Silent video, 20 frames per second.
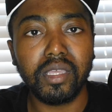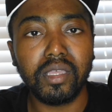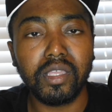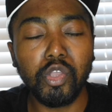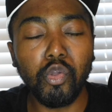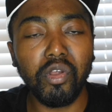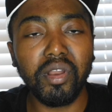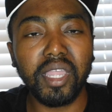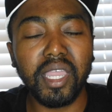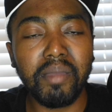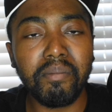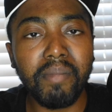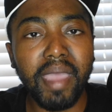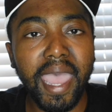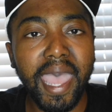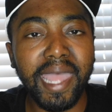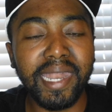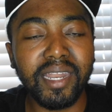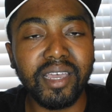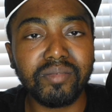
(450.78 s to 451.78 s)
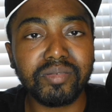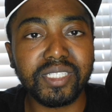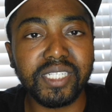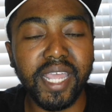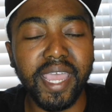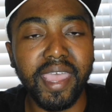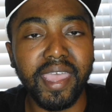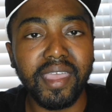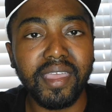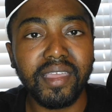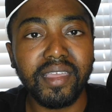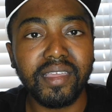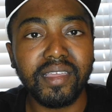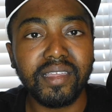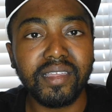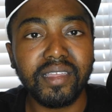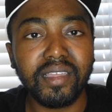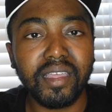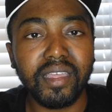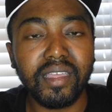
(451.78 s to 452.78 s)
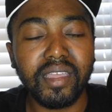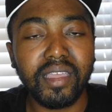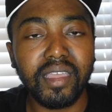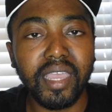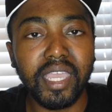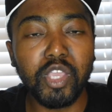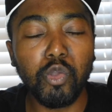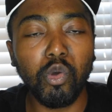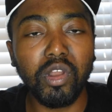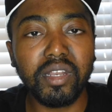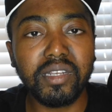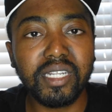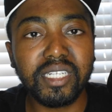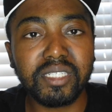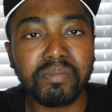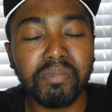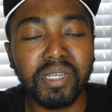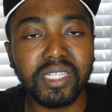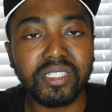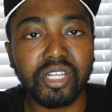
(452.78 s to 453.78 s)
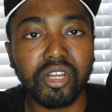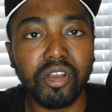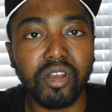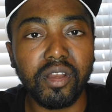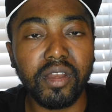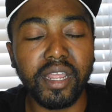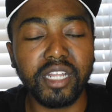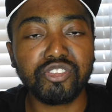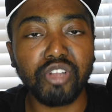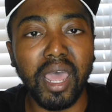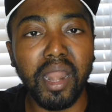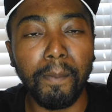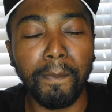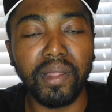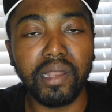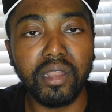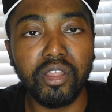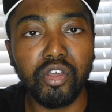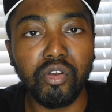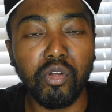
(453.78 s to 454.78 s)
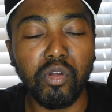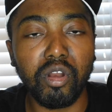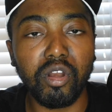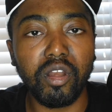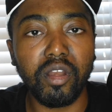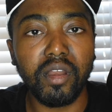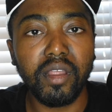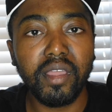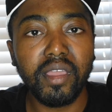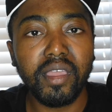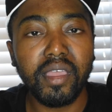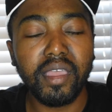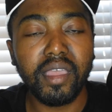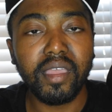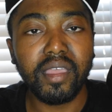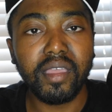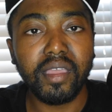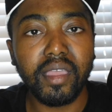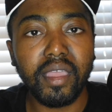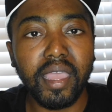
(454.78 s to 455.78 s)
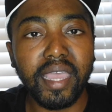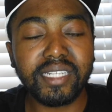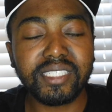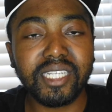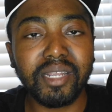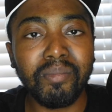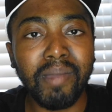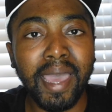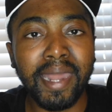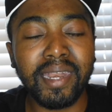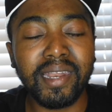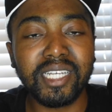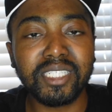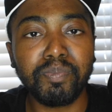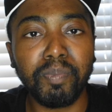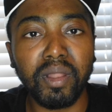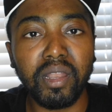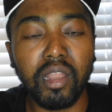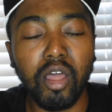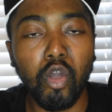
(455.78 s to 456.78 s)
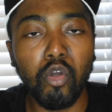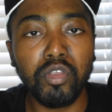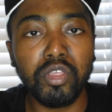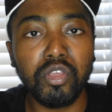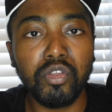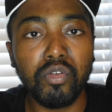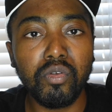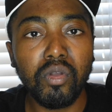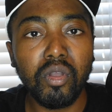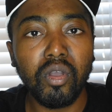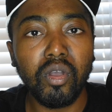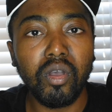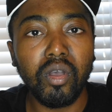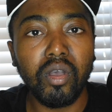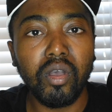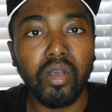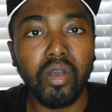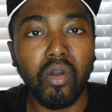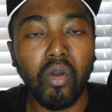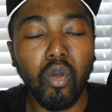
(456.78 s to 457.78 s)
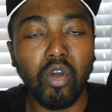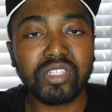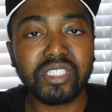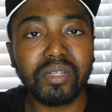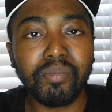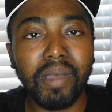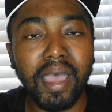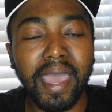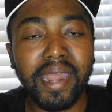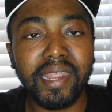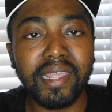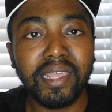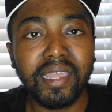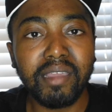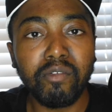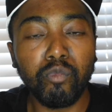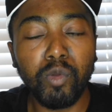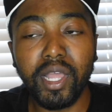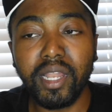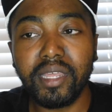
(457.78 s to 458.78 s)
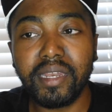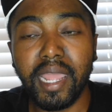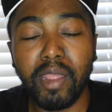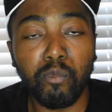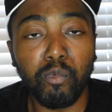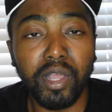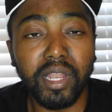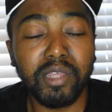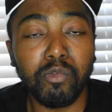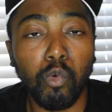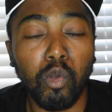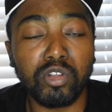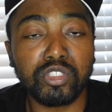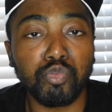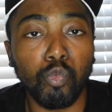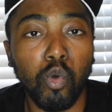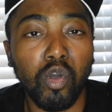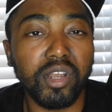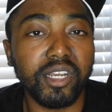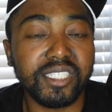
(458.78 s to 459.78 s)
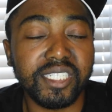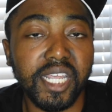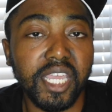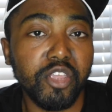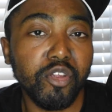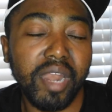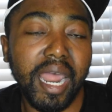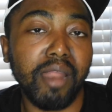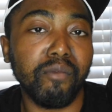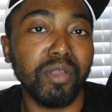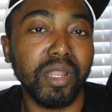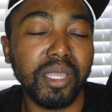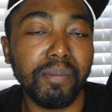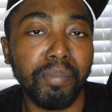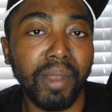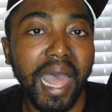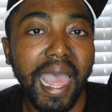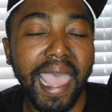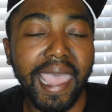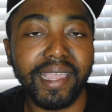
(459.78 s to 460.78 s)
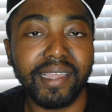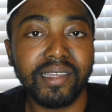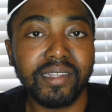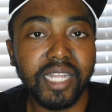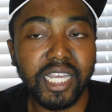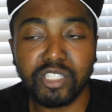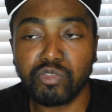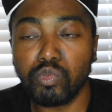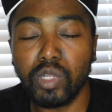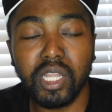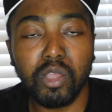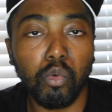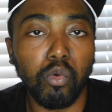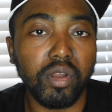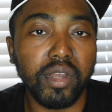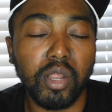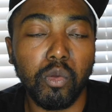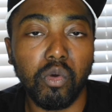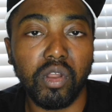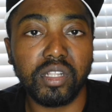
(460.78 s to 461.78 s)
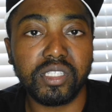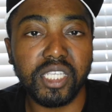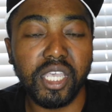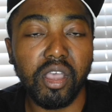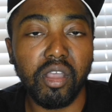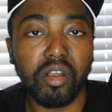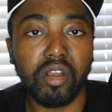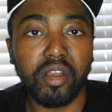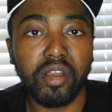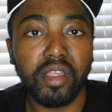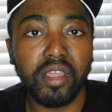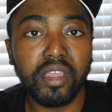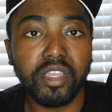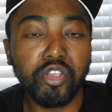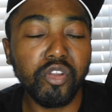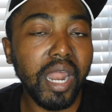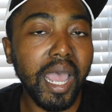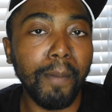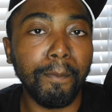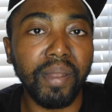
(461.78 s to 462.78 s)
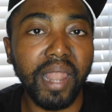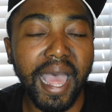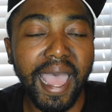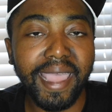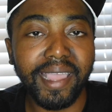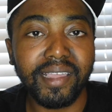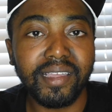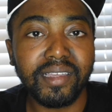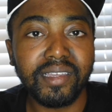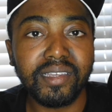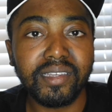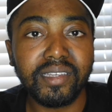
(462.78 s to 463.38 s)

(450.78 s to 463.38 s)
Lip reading: You want to get mad and upset, and you want to dismiss her and try to belittle her as somebody that's below you, or somebody, really, they really want to say, you're not really black. That's really what they want to tell her. You're not black.